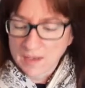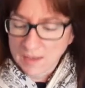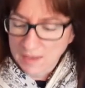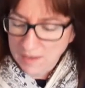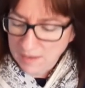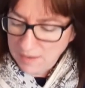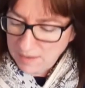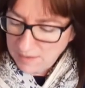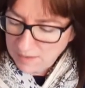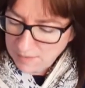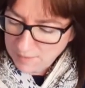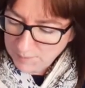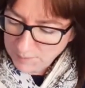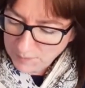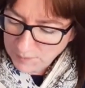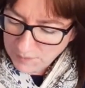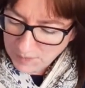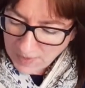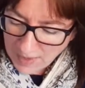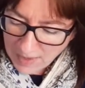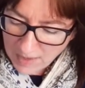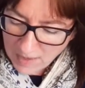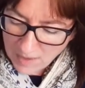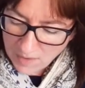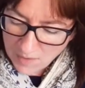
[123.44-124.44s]

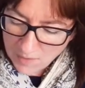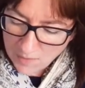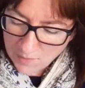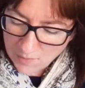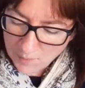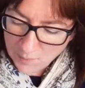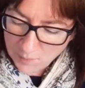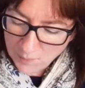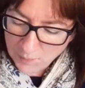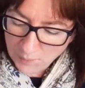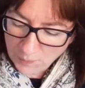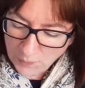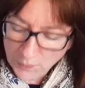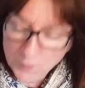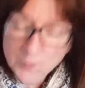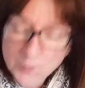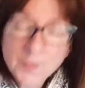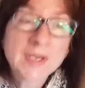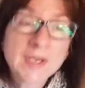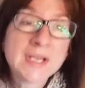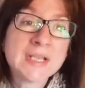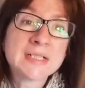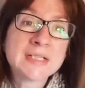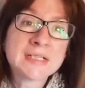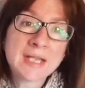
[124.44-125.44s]
they are
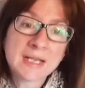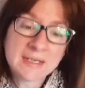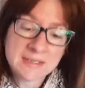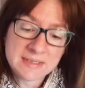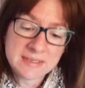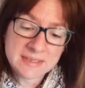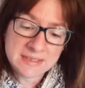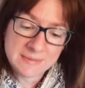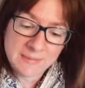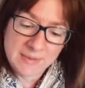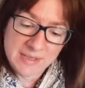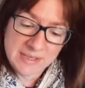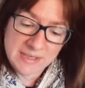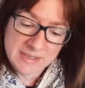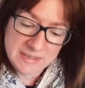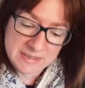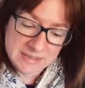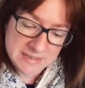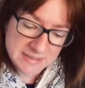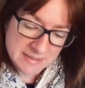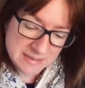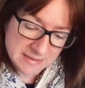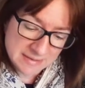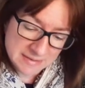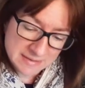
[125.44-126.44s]
3
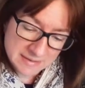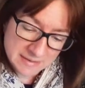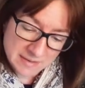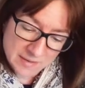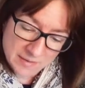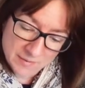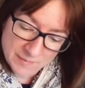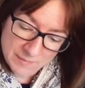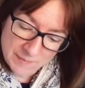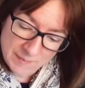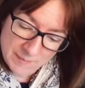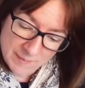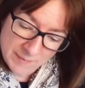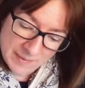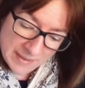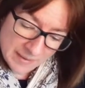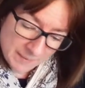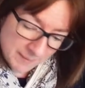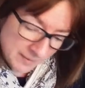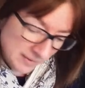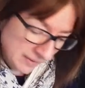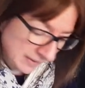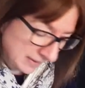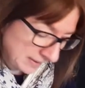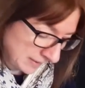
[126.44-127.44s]
centimeters. Can't remember how